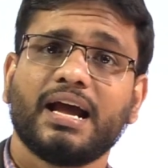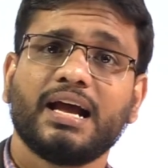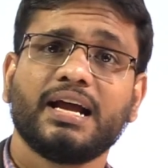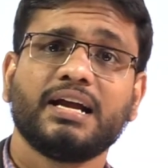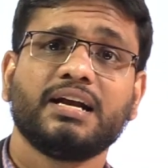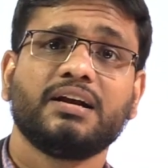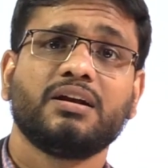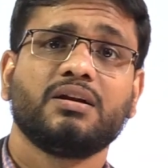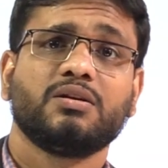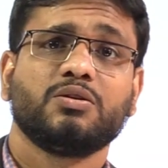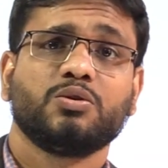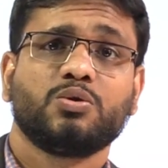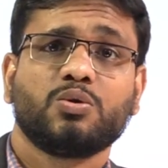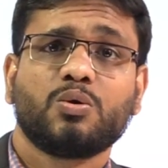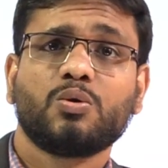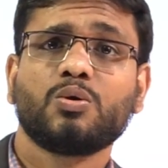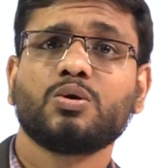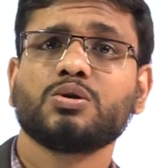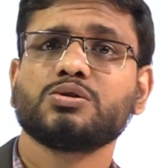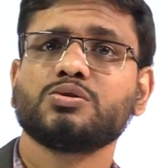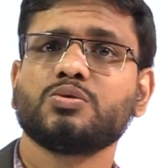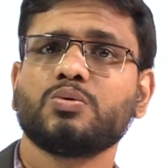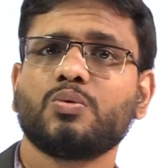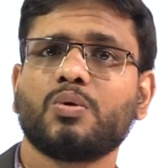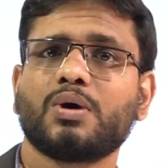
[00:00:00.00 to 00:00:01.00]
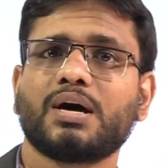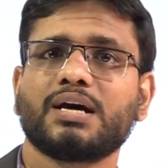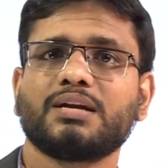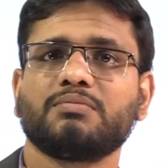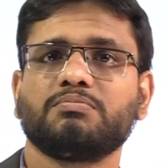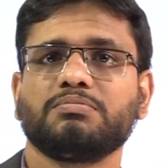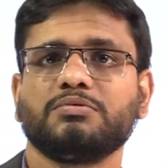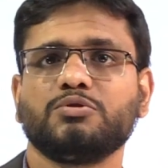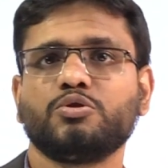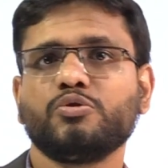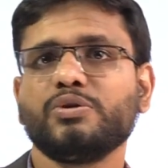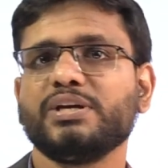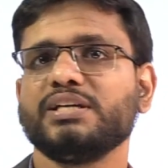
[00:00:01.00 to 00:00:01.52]
and those who
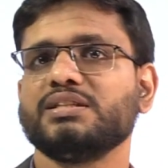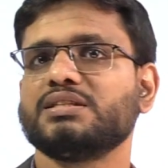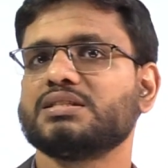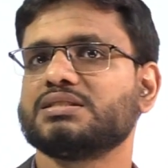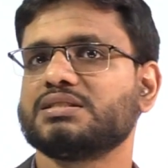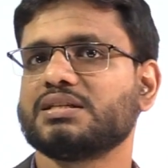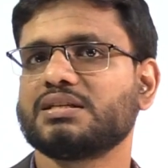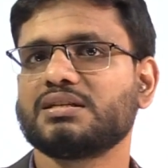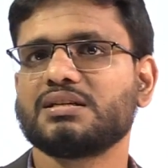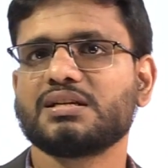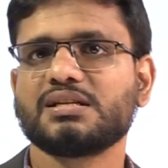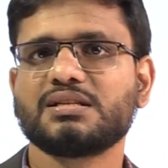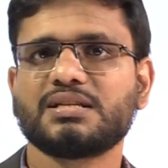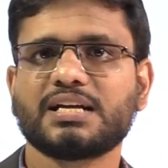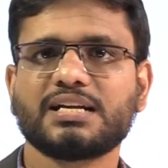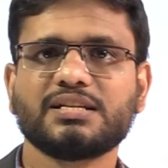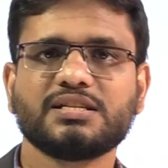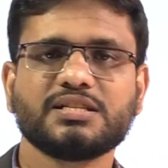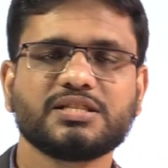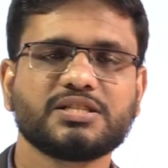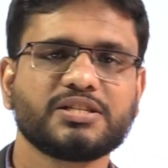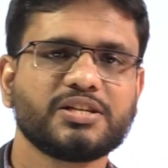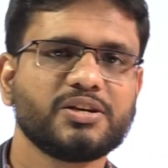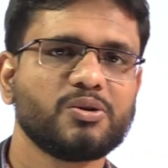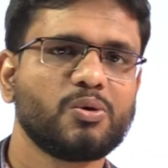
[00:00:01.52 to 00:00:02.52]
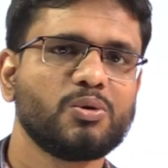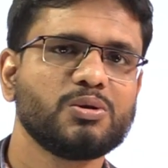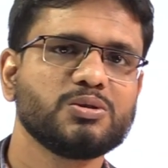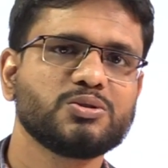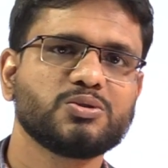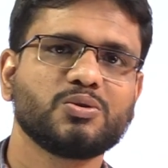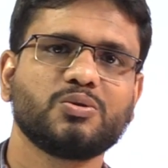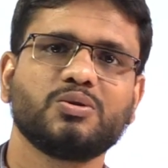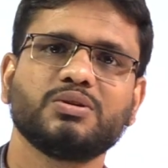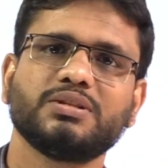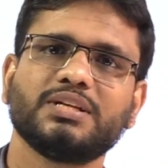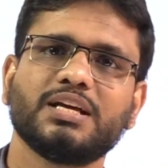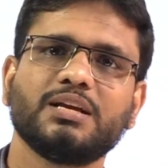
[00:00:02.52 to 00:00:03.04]
are doing the general dentistry
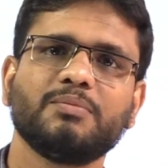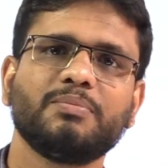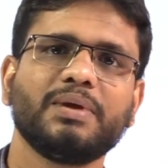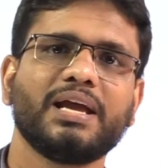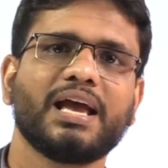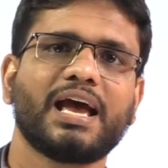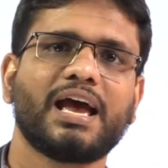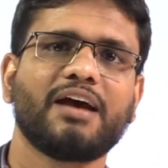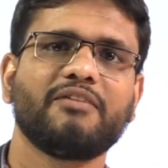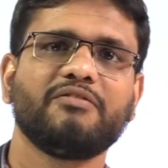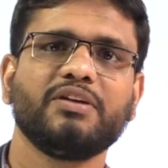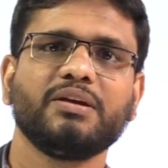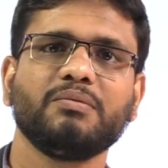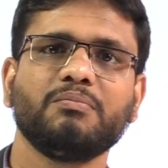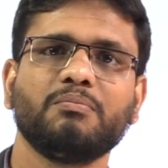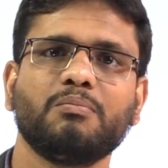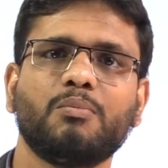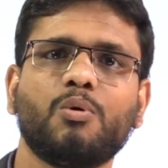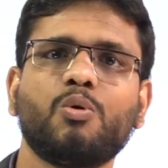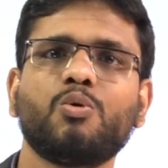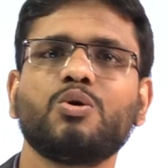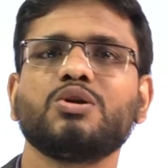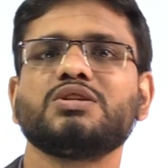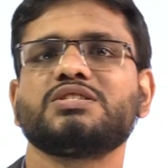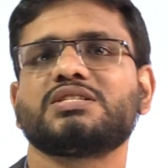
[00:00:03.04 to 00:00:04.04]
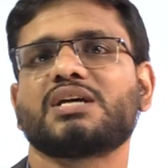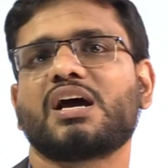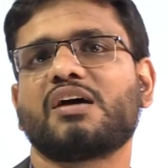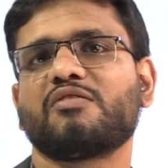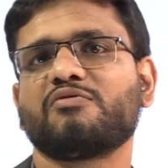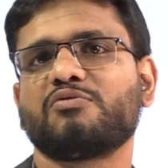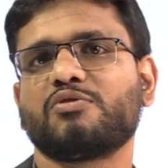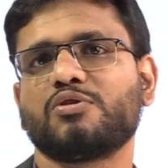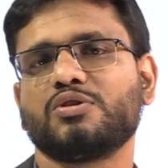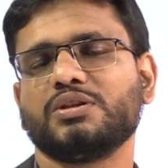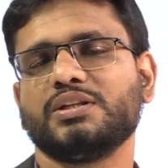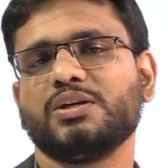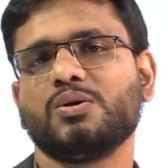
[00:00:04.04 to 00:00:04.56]
also they'll be having more
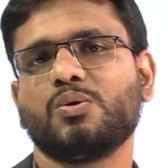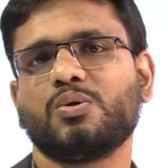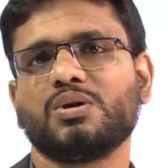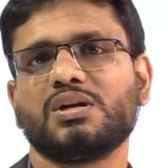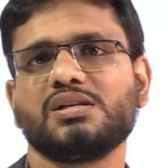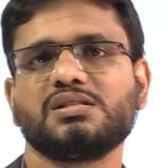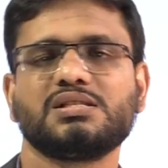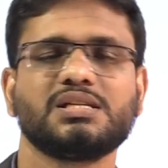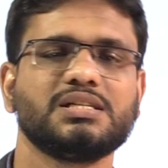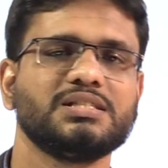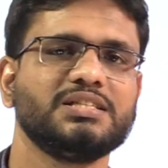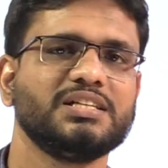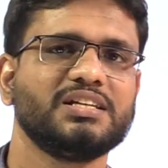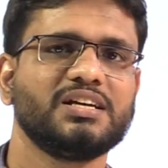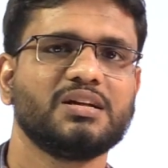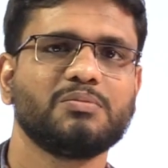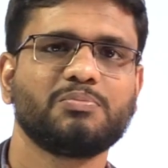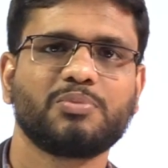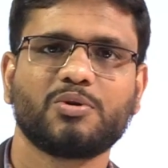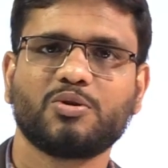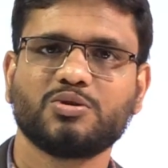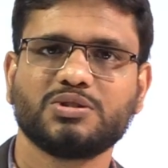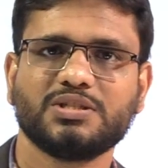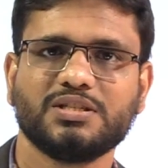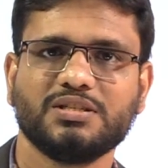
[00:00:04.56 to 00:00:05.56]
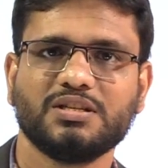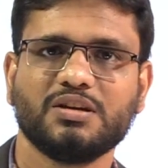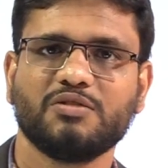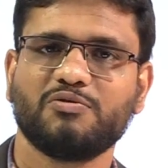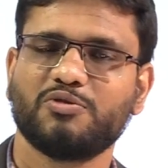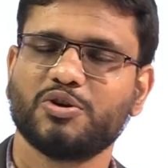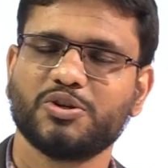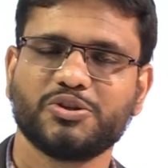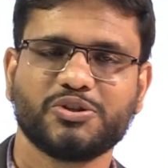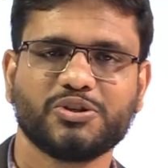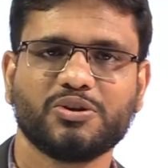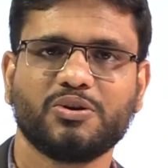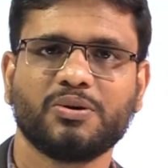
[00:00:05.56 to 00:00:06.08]
charm for the oral surgical procedure
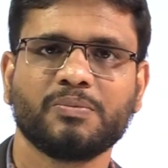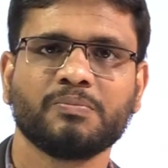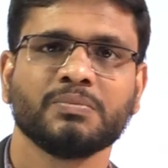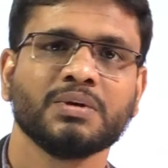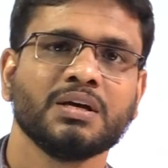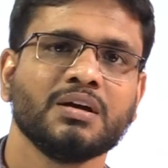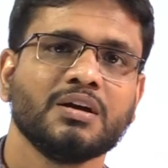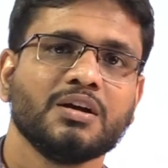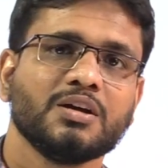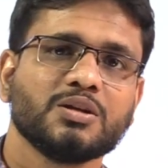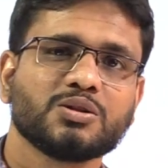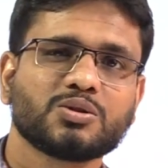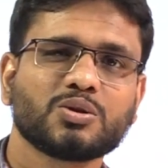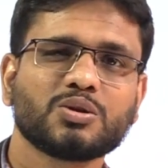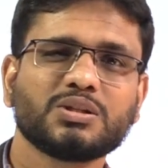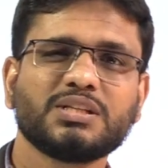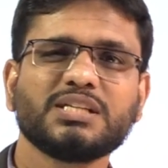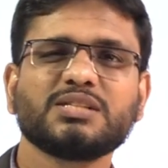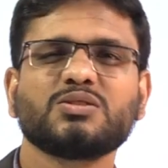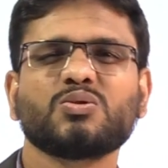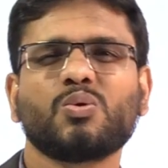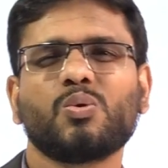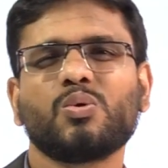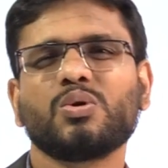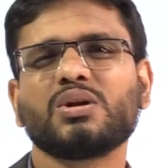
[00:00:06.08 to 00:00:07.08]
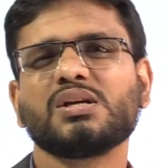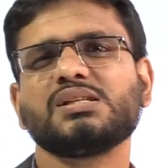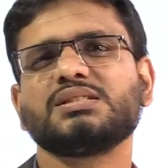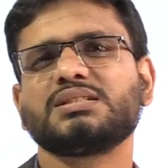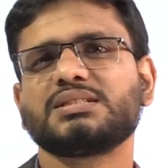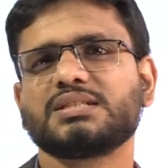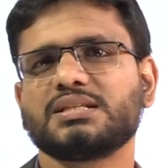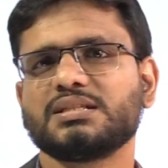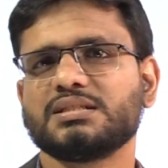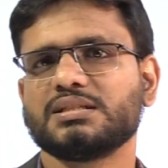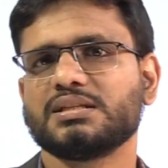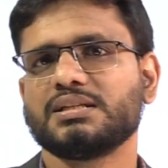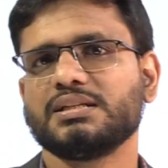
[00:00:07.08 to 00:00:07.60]
for sure so this oral
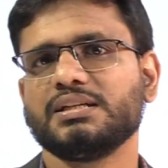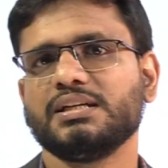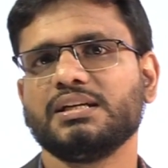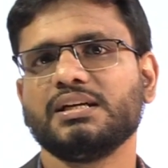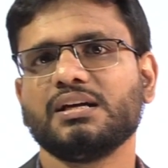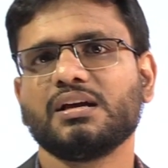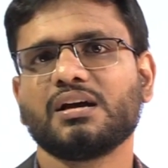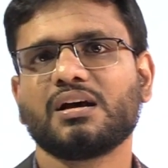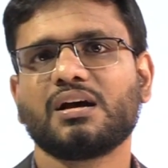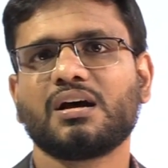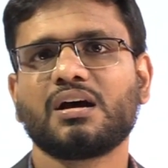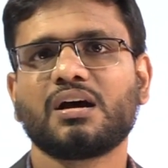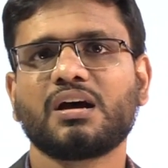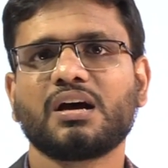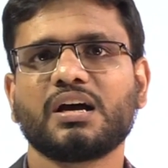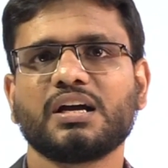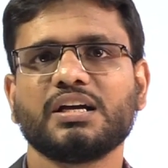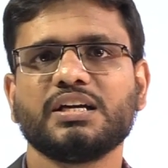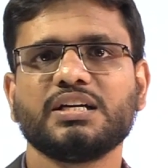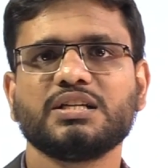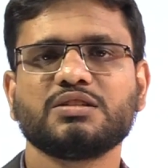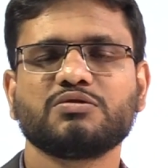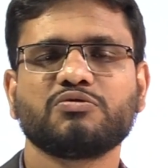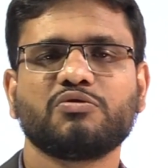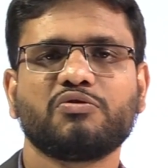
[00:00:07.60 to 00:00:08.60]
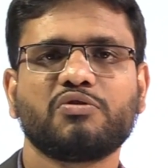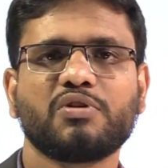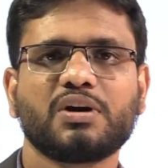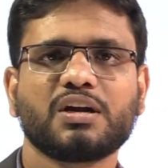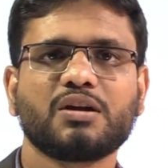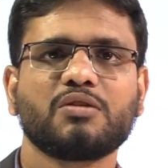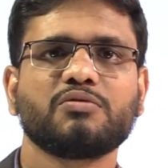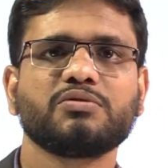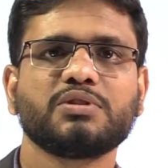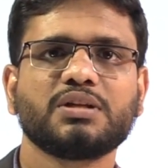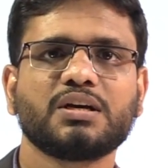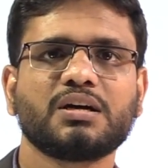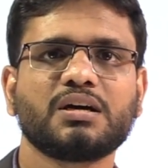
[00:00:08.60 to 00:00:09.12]
surgery uh, is
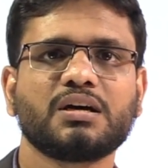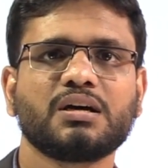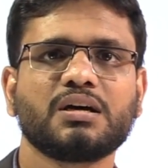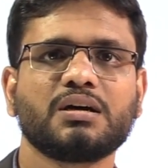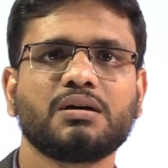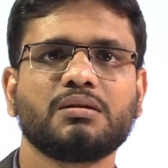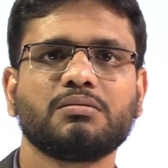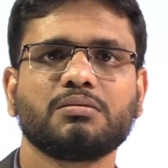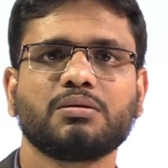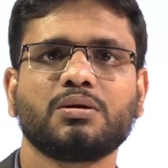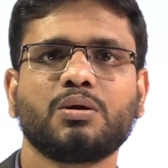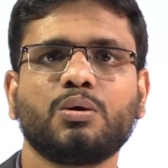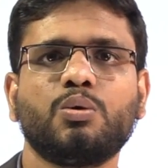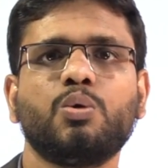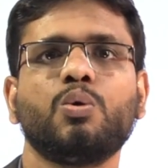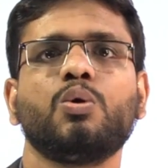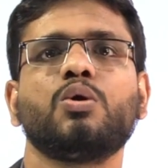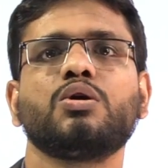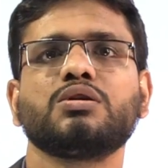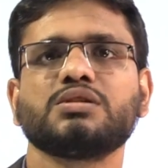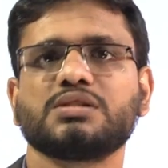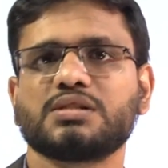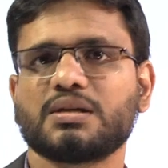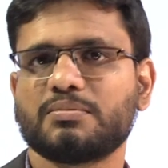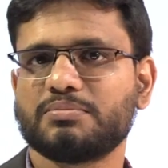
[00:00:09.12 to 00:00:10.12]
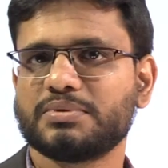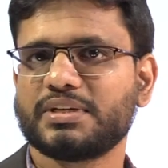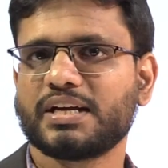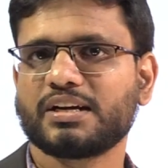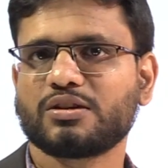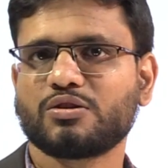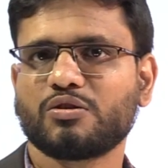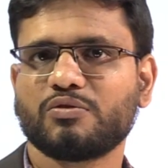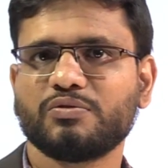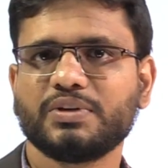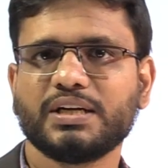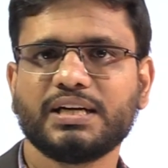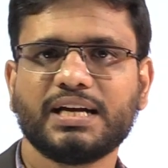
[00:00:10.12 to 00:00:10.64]
one of the core
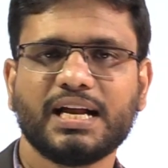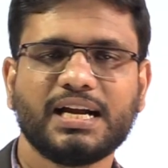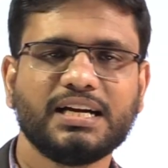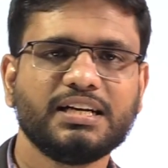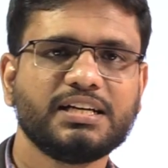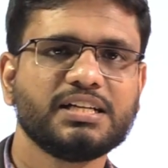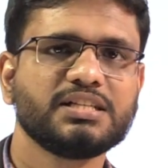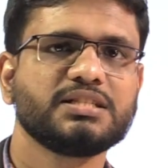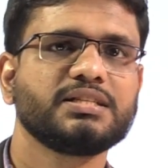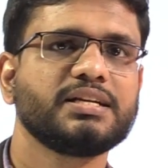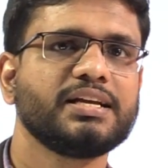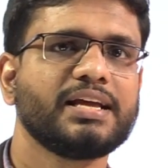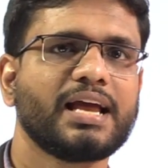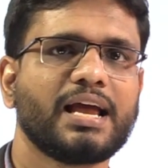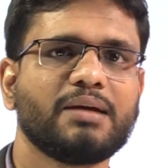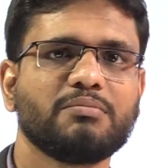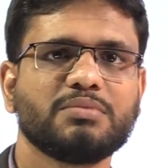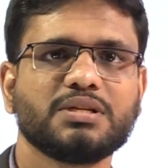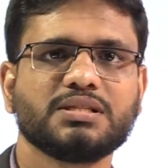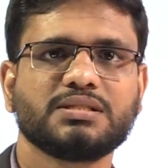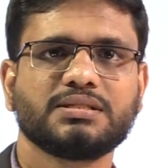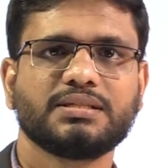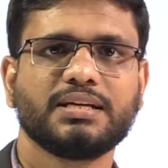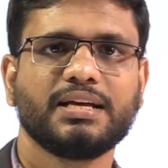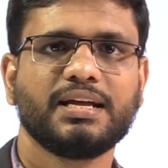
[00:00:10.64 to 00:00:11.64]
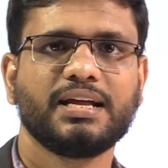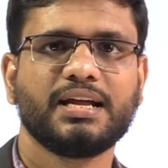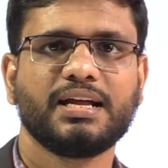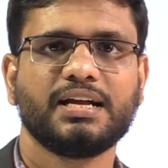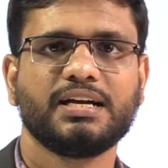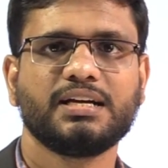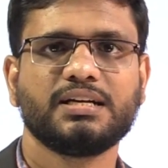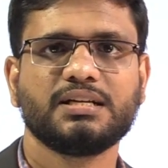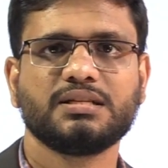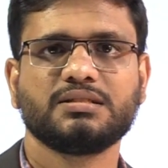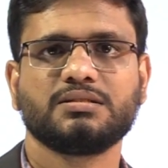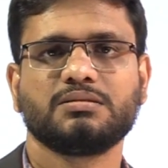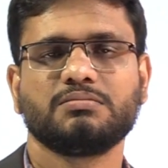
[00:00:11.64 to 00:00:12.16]
subject of the dentistry i must say
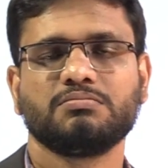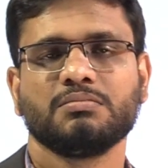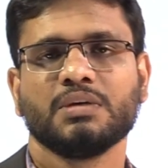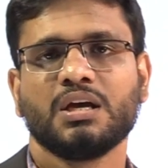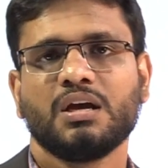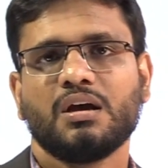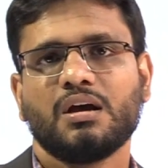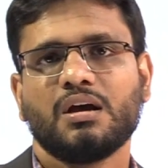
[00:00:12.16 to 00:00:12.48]
it is